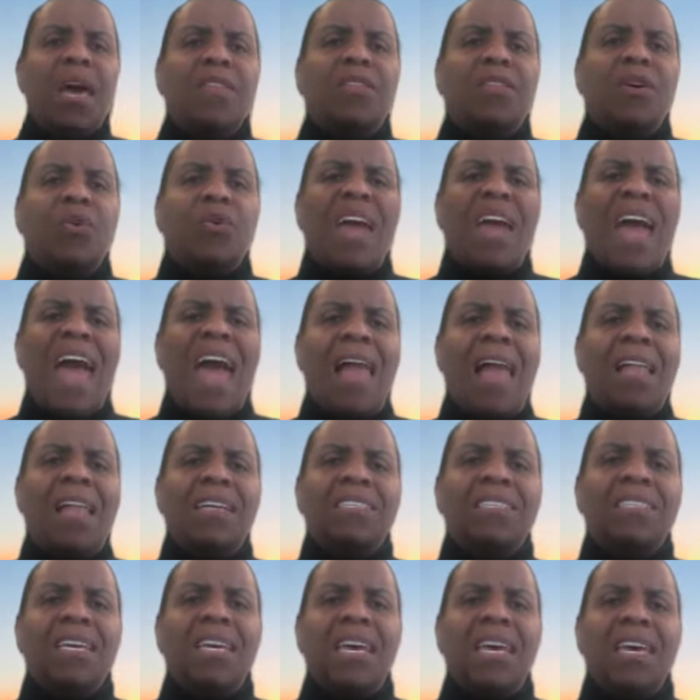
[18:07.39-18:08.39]
The
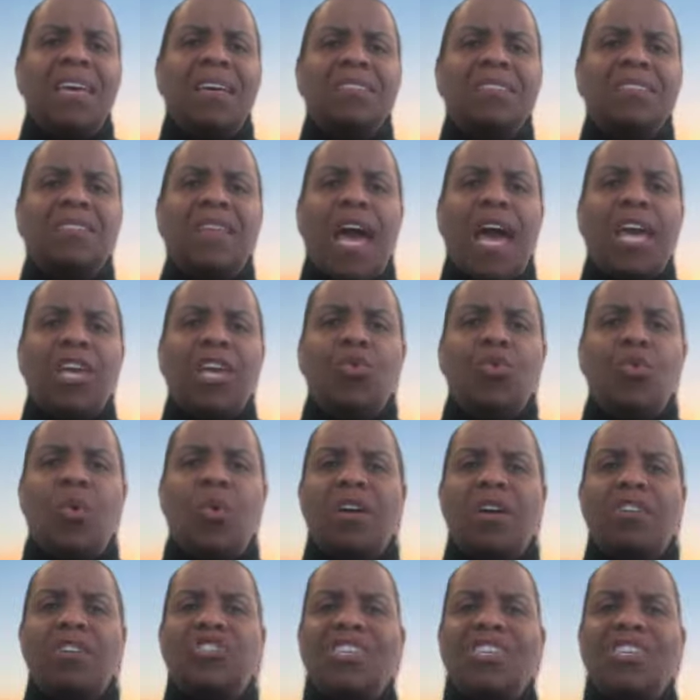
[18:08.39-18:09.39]
reality is that you
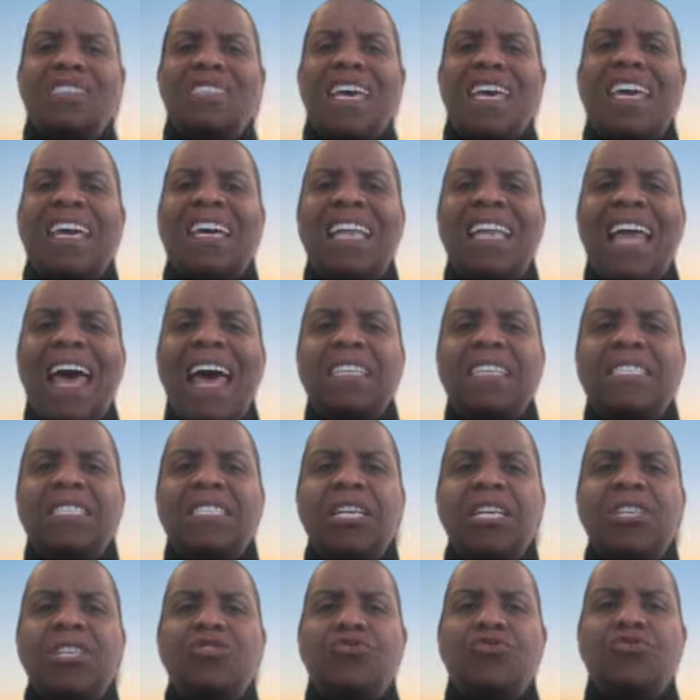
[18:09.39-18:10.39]
are just a
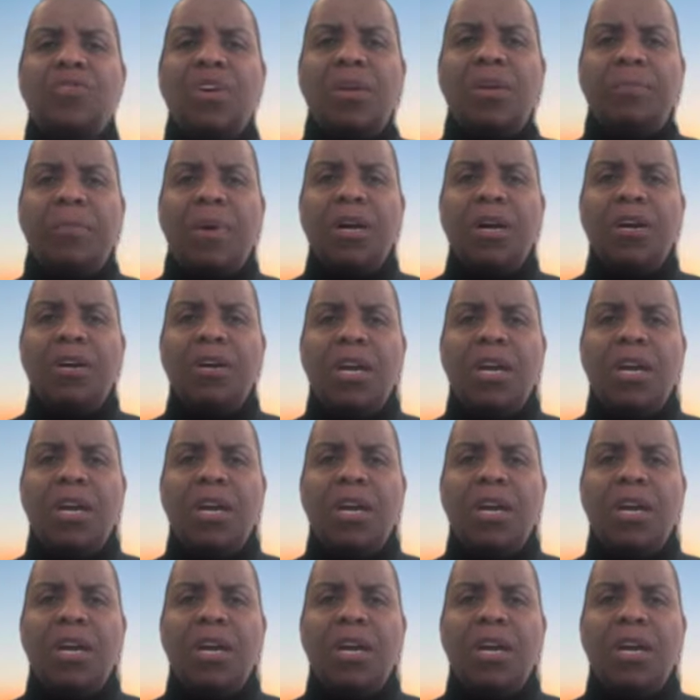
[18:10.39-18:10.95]
classy dreamer,